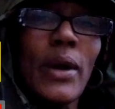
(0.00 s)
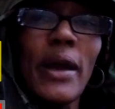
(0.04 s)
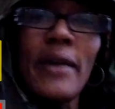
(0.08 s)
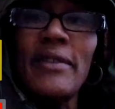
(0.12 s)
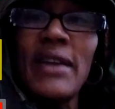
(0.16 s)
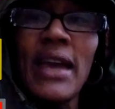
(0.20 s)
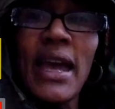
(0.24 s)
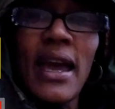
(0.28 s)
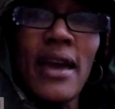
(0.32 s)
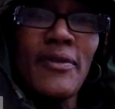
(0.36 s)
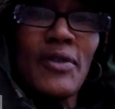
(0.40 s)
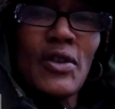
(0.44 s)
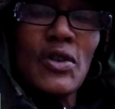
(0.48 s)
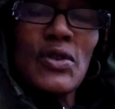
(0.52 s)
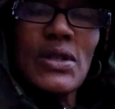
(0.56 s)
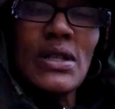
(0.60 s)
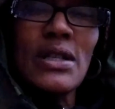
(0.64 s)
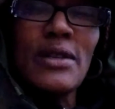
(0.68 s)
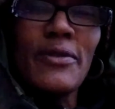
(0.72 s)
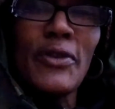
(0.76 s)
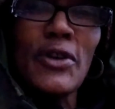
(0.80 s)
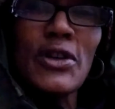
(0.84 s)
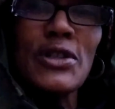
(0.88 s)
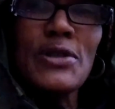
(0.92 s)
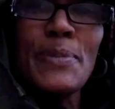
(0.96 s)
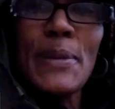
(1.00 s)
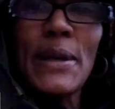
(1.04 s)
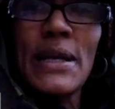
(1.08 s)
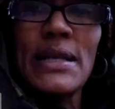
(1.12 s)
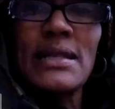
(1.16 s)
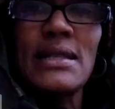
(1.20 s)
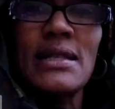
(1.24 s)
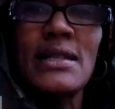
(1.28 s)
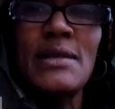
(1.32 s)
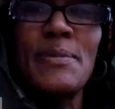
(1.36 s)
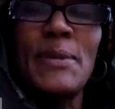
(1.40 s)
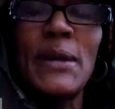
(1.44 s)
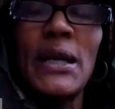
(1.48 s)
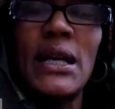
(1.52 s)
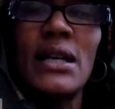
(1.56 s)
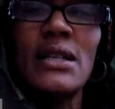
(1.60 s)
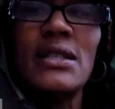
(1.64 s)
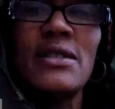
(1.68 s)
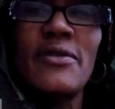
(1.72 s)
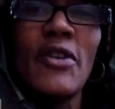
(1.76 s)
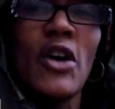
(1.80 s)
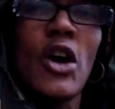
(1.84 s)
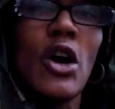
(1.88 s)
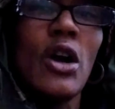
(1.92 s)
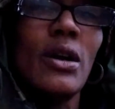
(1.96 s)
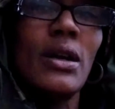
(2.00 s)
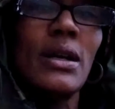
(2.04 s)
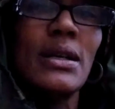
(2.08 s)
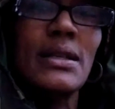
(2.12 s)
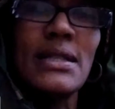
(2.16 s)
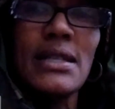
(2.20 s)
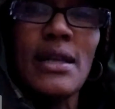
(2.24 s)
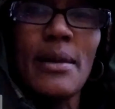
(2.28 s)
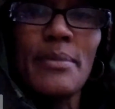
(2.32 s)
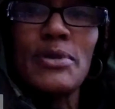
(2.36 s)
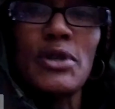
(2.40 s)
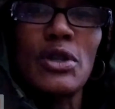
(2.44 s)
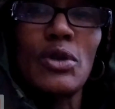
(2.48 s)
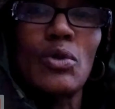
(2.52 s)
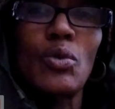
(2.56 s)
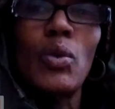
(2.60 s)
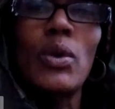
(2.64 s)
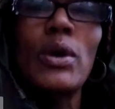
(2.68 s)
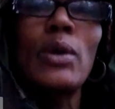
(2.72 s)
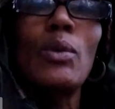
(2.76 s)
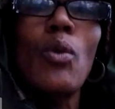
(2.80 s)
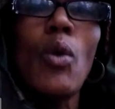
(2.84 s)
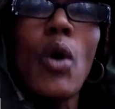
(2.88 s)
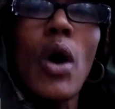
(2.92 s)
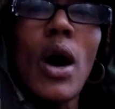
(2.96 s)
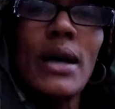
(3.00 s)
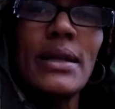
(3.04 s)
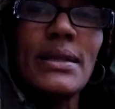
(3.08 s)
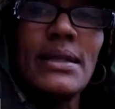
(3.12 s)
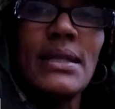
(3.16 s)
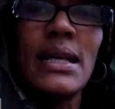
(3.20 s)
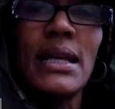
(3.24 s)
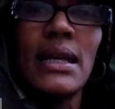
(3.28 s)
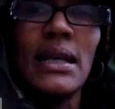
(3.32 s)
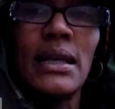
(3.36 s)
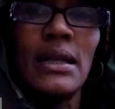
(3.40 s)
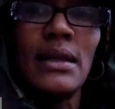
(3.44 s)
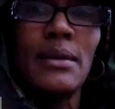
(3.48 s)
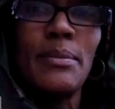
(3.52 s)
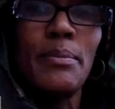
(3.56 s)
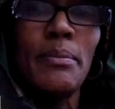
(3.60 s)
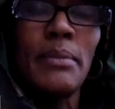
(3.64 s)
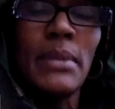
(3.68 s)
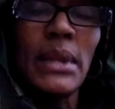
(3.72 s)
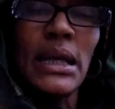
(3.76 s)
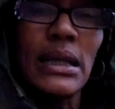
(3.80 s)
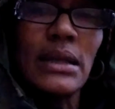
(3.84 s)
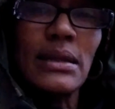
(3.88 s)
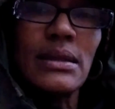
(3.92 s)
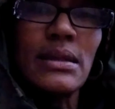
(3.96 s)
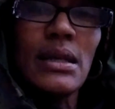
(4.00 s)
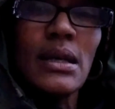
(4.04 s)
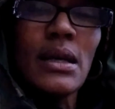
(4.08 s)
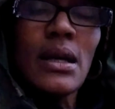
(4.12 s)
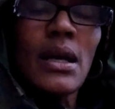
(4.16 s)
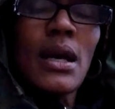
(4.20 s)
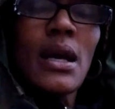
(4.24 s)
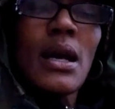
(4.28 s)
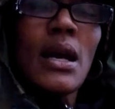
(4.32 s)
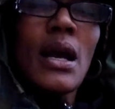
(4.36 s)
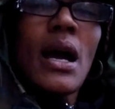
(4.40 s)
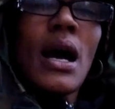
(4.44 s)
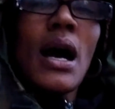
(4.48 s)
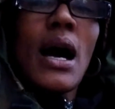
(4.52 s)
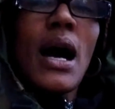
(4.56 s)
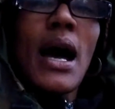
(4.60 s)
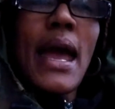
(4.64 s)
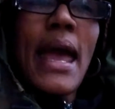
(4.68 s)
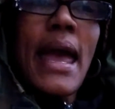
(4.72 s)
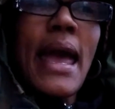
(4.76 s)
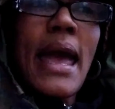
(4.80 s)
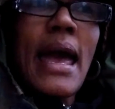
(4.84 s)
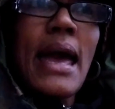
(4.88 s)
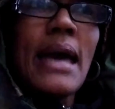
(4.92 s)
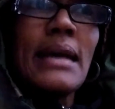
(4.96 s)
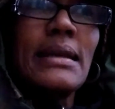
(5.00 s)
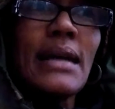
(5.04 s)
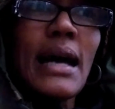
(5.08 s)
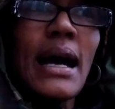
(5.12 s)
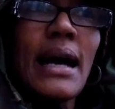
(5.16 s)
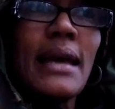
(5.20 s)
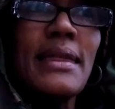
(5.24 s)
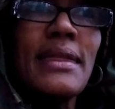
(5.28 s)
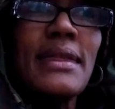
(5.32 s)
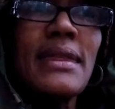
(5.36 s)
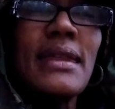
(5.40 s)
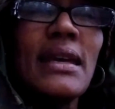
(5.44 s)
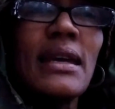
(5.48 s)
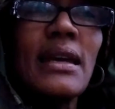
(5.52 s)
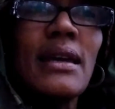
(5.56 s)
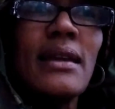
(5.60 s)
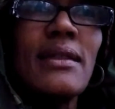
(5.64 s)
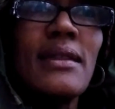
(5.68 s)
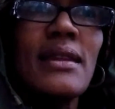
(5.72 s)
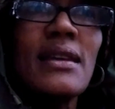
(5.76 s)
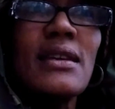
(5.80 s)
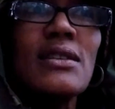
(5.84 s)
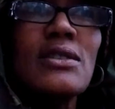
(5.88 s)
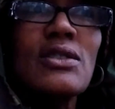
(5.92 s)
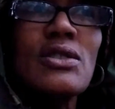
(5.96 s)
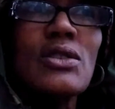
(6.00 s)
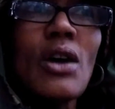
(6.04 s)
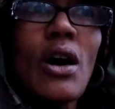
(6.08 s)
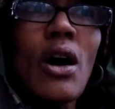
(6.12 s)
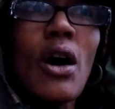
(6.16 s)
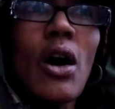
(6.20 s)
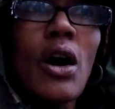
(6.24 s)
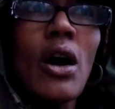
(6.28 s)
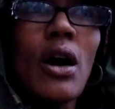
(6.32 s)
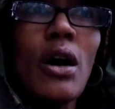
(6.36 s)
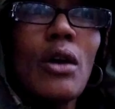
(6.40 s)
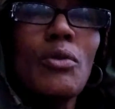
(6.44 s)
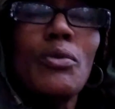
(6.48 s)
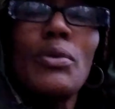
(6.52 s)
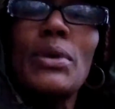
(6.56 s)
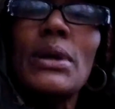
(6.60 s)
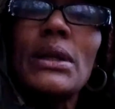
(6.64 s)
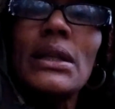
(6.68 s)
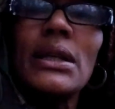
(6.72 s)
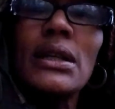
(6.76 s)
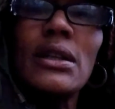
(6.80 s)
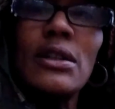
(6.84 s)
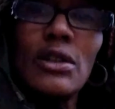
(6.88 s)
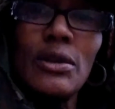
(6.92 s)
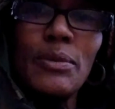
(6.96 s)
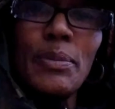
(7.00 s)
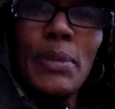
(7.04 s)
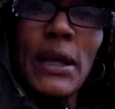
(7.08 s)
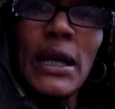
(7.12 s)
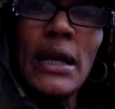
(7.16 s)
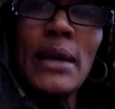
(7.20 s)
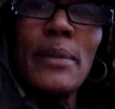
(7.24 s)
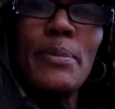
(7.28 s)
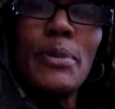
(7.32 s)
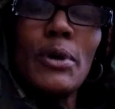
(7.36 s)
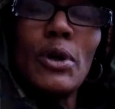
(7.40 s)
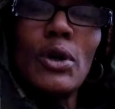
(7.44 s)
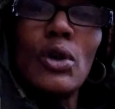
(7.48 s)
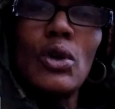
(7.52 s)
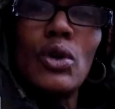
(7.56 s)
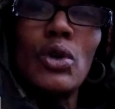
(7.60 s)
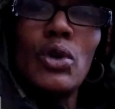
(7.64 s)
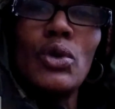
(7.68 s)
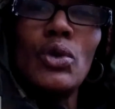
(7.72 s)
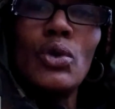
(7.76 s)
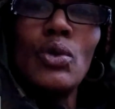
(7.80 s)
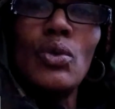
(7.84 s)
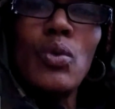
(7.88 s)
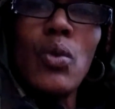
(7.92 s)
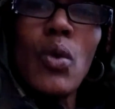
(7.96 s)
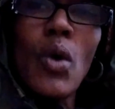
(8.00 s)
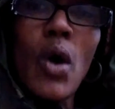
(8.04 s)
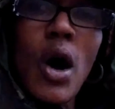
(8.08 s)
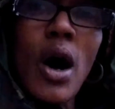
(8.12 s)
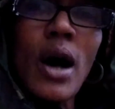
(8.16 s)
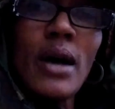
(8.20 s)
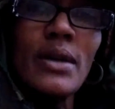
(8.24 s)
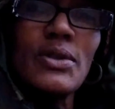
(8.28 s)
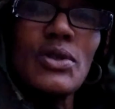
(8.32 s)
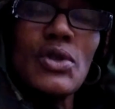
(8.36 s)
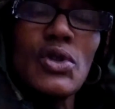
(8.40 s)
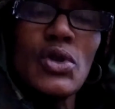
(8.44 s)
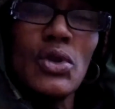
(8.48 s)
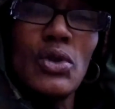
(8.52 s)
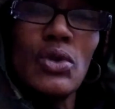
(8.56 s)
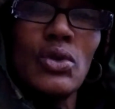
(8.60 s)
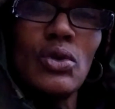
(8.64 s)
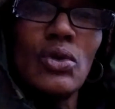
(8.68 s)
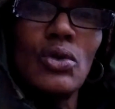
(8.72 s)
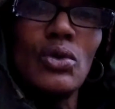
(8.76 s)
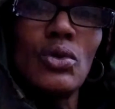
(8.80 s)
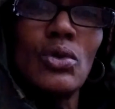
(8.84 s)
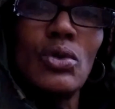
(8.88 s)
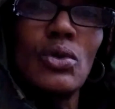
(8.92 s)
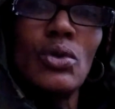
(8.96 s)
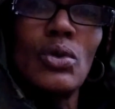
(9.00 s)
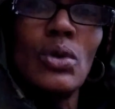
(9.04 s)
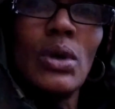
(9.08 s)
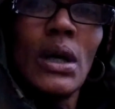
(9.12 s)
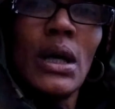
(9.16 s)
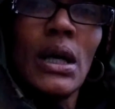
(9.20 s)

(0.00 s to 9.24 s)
have CAFOs in the first place is because of our consumption. We want to eat meat. And I think these are really good people who want to